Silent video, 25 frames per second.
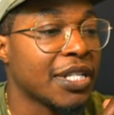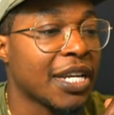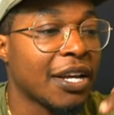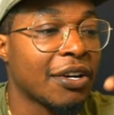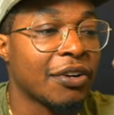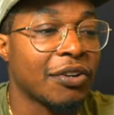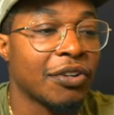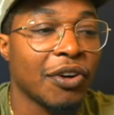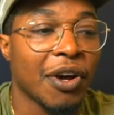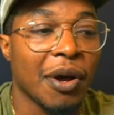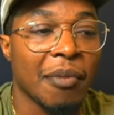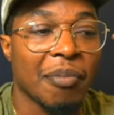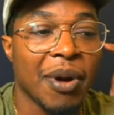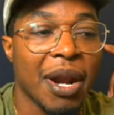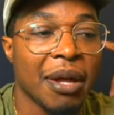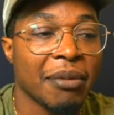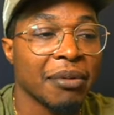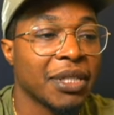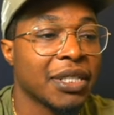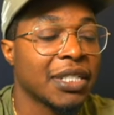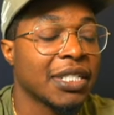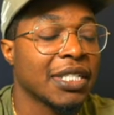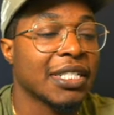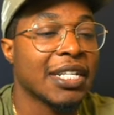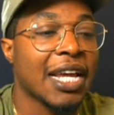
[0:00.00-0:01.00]
I don't know. I
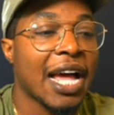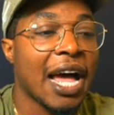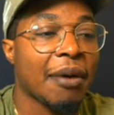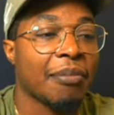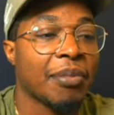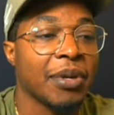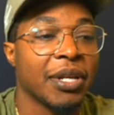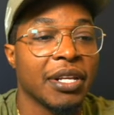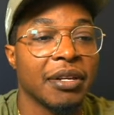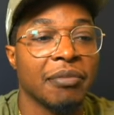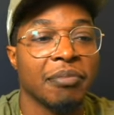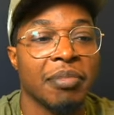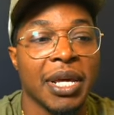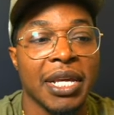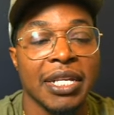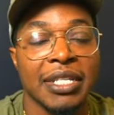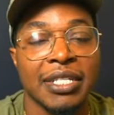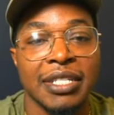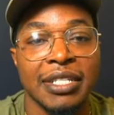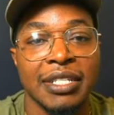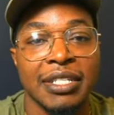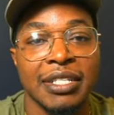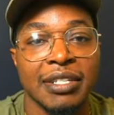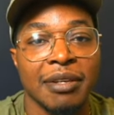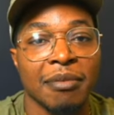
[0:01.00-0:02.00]
probably just copied and
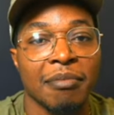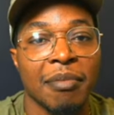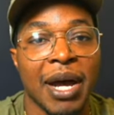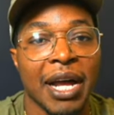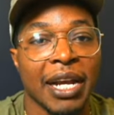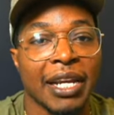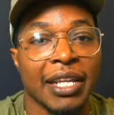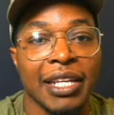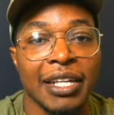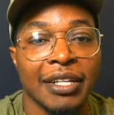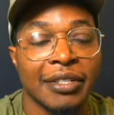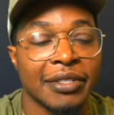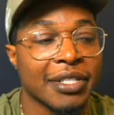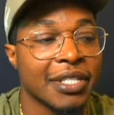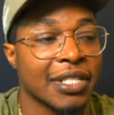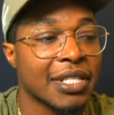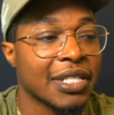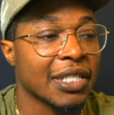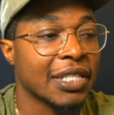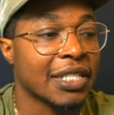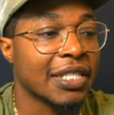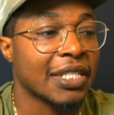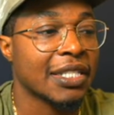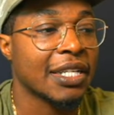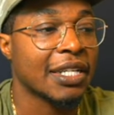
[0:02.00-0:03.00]
pasted somebody else's
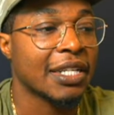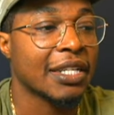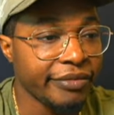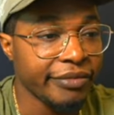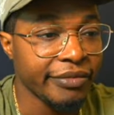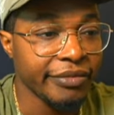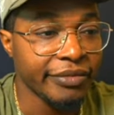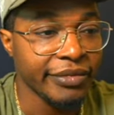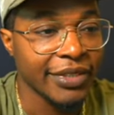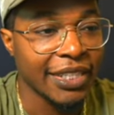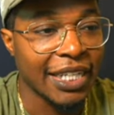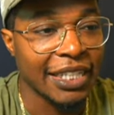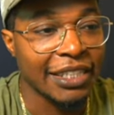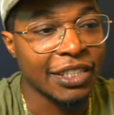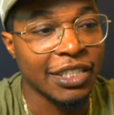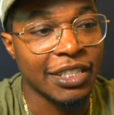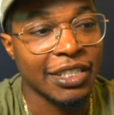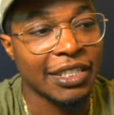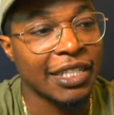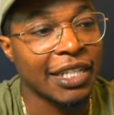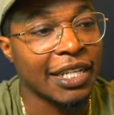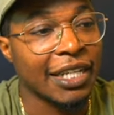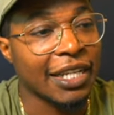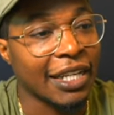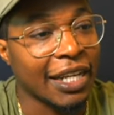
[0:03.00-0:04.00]
listing and just
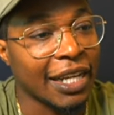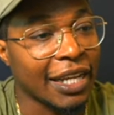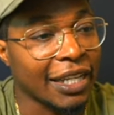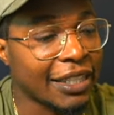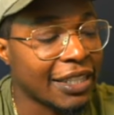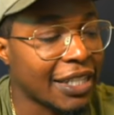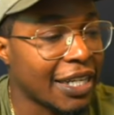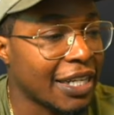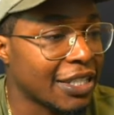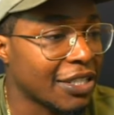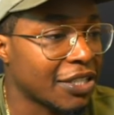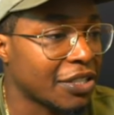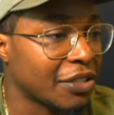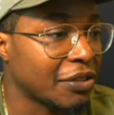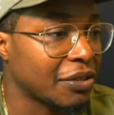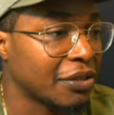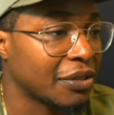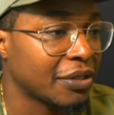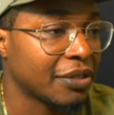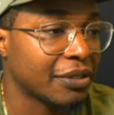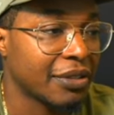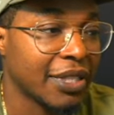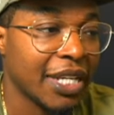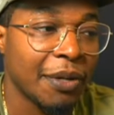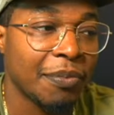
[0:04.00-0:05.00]
did it like that. So
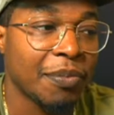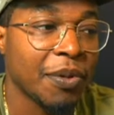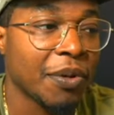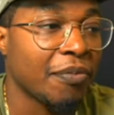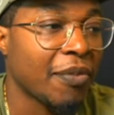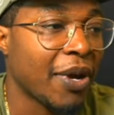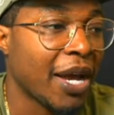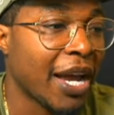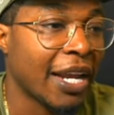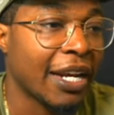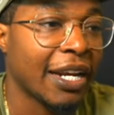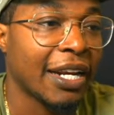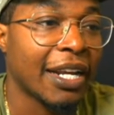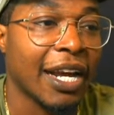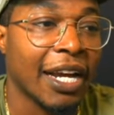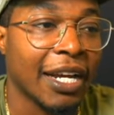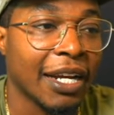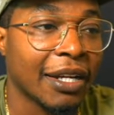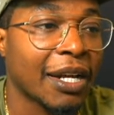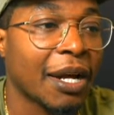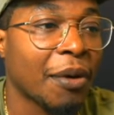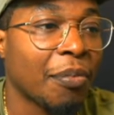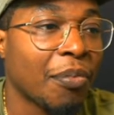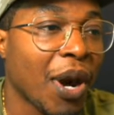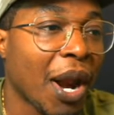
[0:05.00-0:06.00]
keep in mind, I,
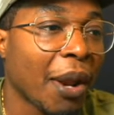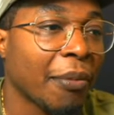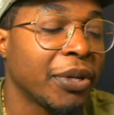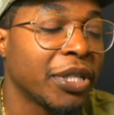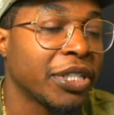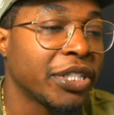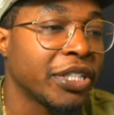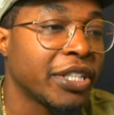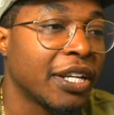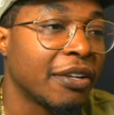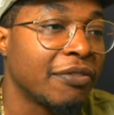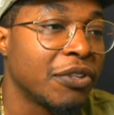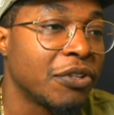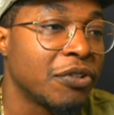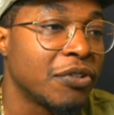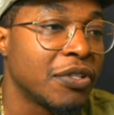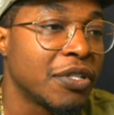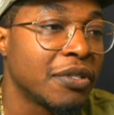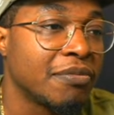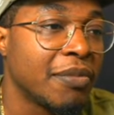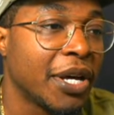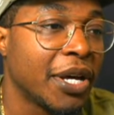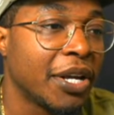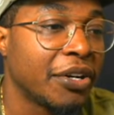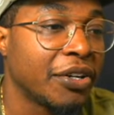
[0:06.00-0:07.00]
I probably should have
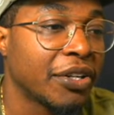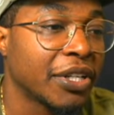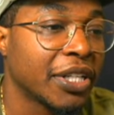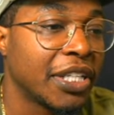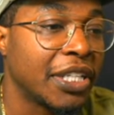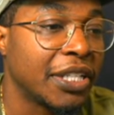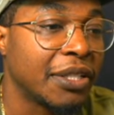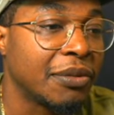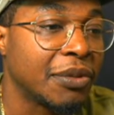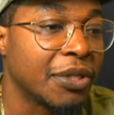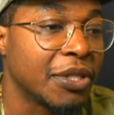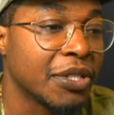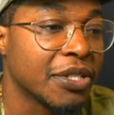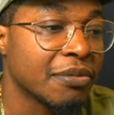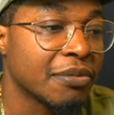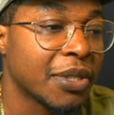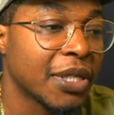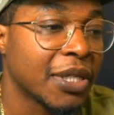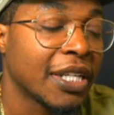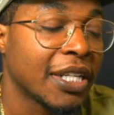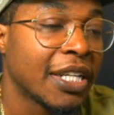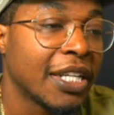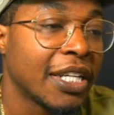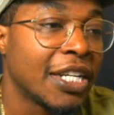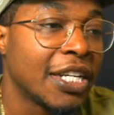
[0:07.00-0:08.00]
used better keywords.
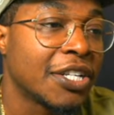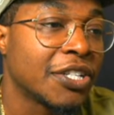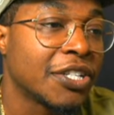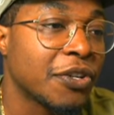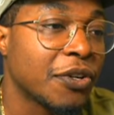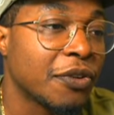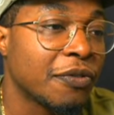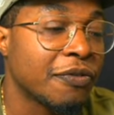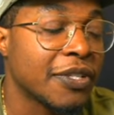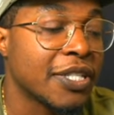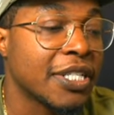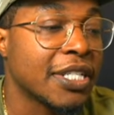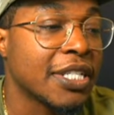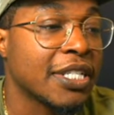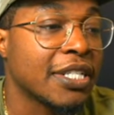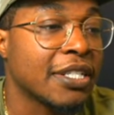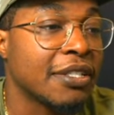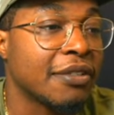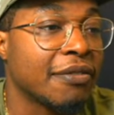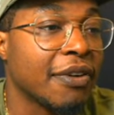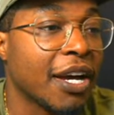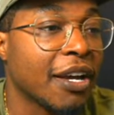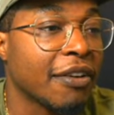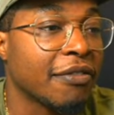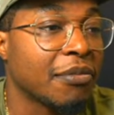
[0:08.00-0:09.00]
But sold for
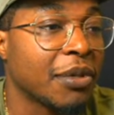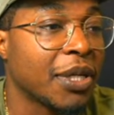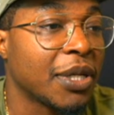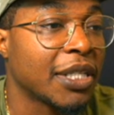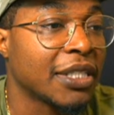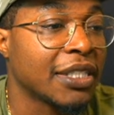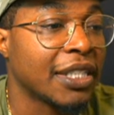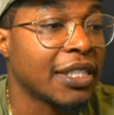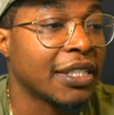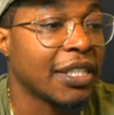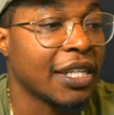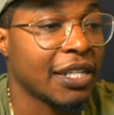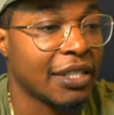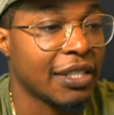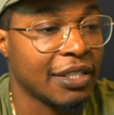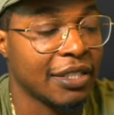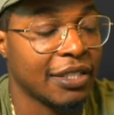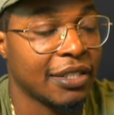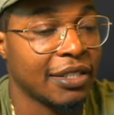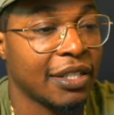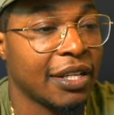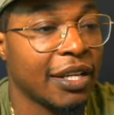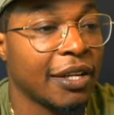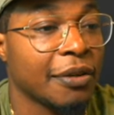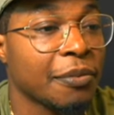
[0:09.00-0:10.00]
sixty-five bucks at the end of
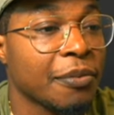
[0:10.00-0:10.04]
the day.